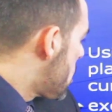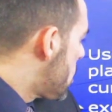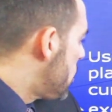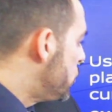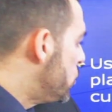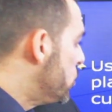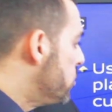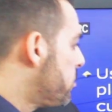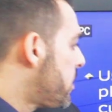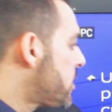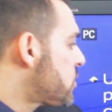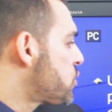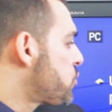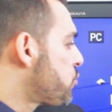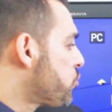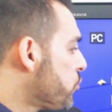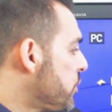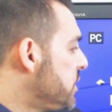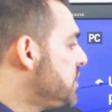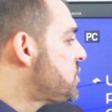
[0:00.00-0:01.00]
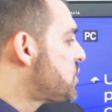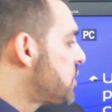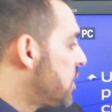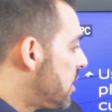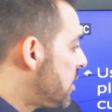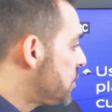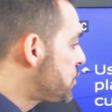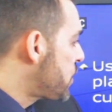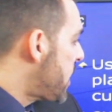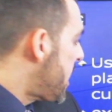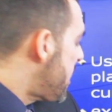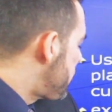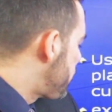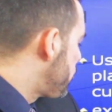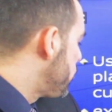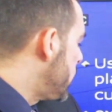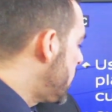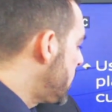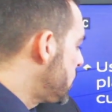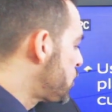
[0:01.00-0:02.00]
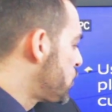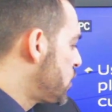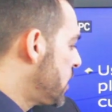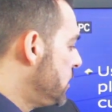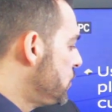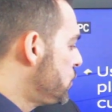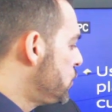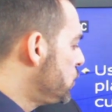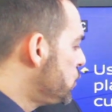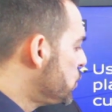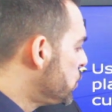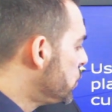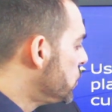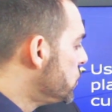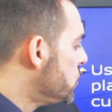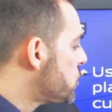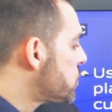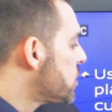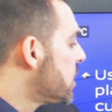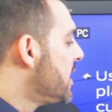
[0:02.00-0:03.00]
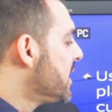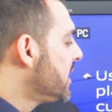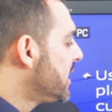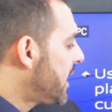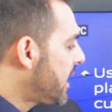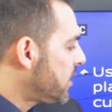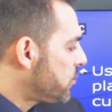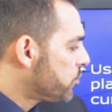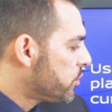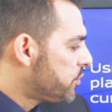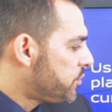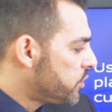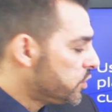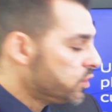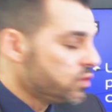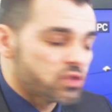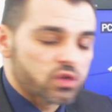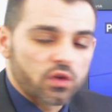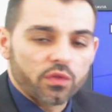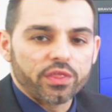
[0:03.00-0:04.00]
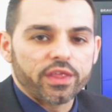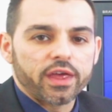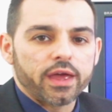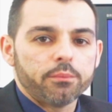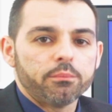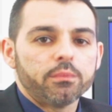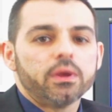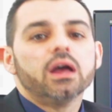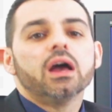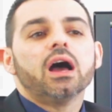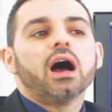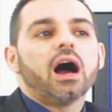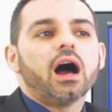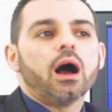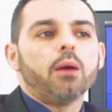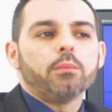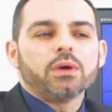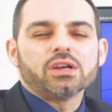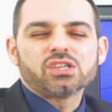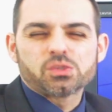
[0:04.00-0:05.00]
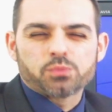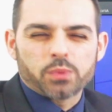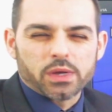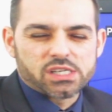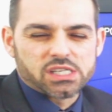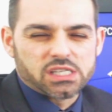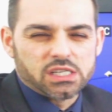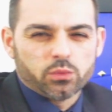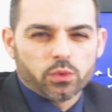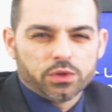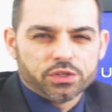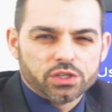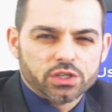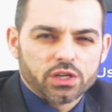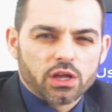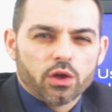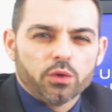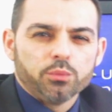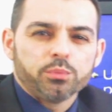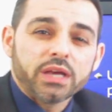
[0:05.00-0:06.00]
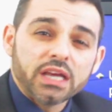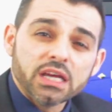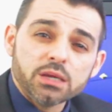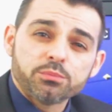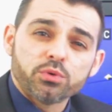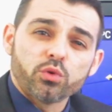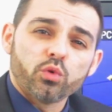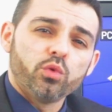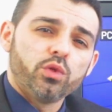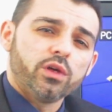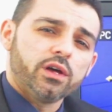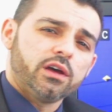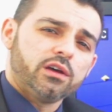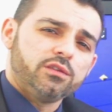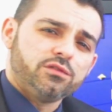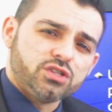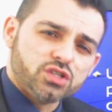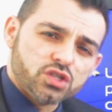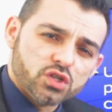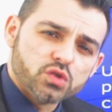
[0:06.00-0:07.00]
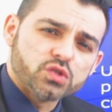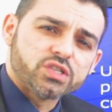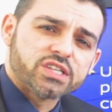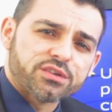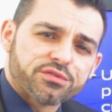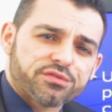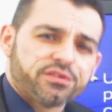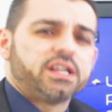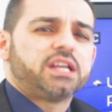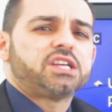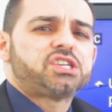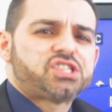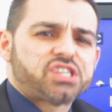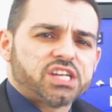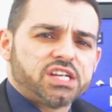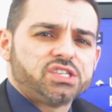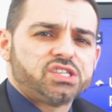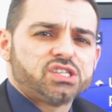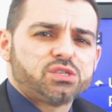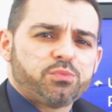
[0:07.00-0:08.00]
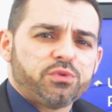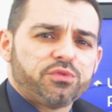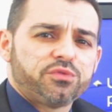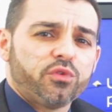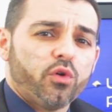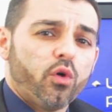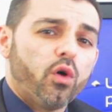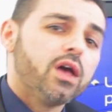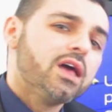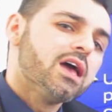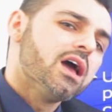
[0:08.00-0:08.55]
You must research every exchange you use, get reviews on them, especially when you know people that have used different exchanges before.